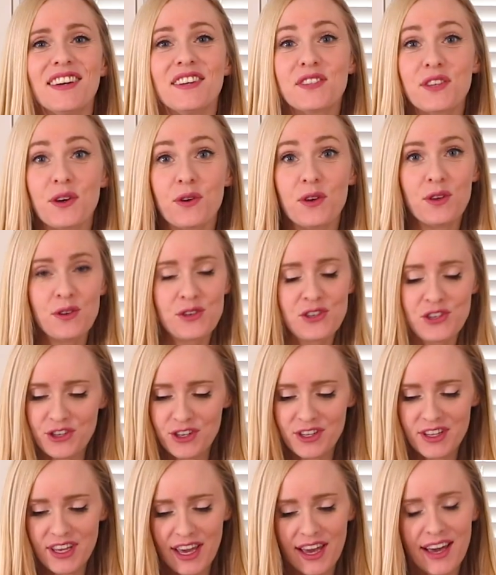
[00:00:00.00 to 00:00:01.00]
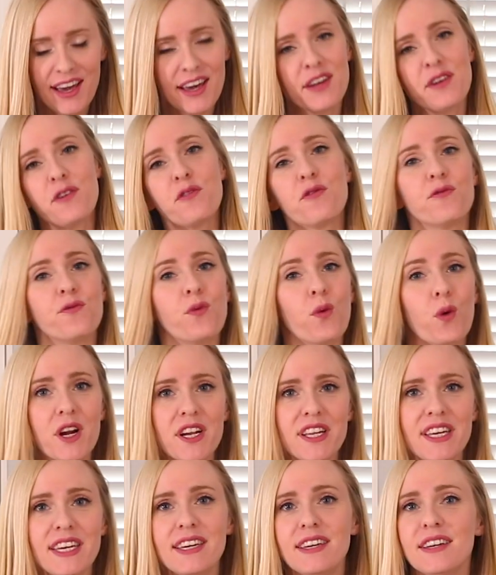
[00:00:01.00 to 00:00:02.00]
So you should get
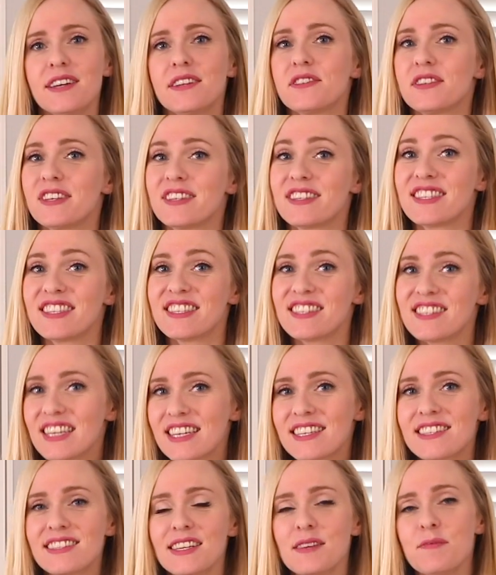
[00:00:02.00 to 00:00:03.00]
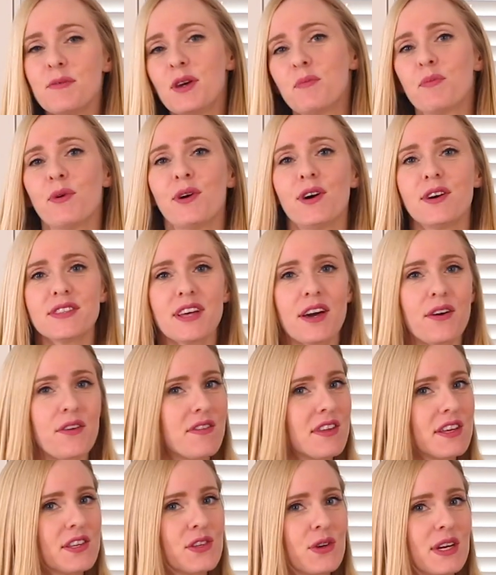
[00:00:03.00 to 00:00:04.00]
40 to 60 meatballs out
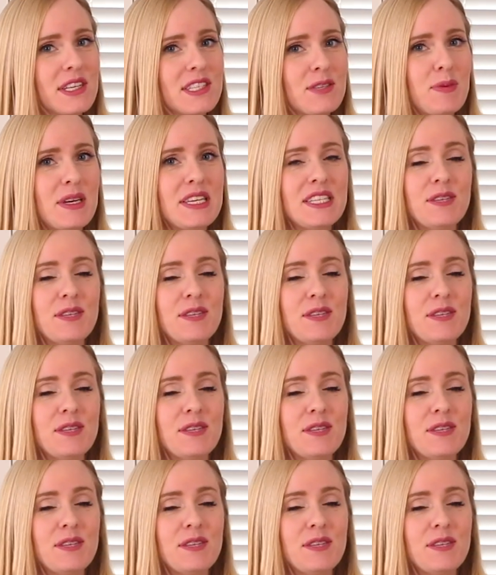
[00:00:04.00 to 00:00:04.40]
of this recipe,